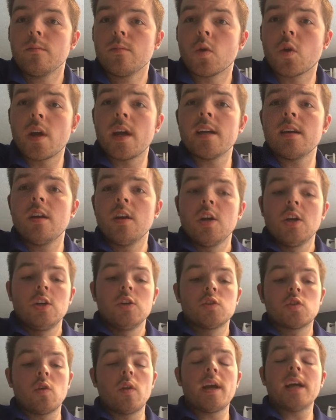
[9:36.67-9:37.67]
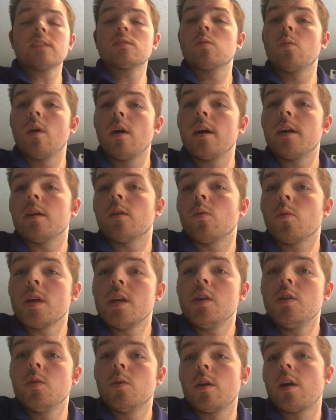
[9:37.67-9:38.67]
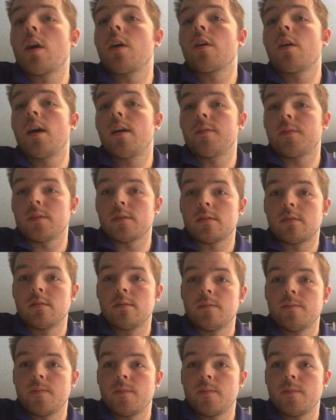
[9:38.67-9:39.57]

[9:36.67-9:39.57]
Okay? So that's what we do at our office.